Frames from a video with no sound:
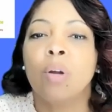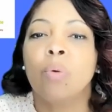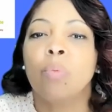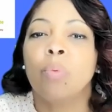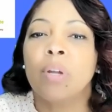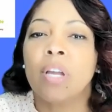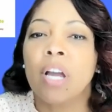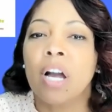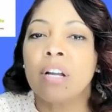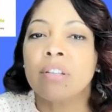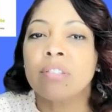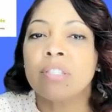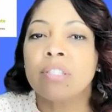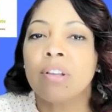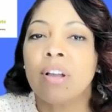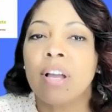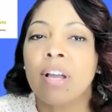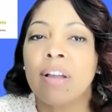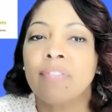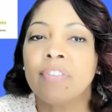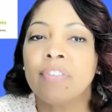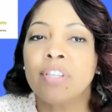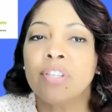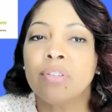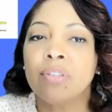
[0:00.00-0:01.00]
We also
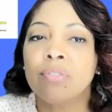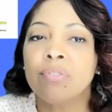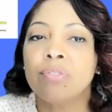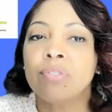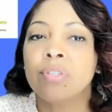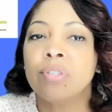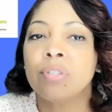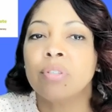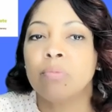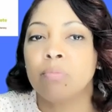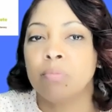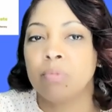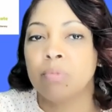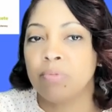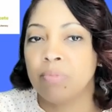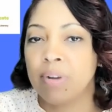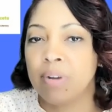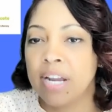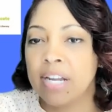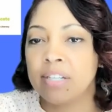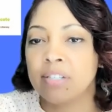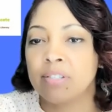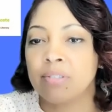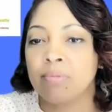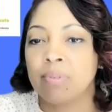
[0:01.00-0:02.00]
have a YouTube
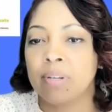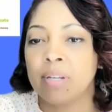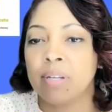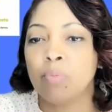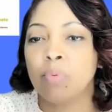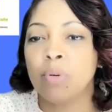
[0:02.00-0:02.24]
directory.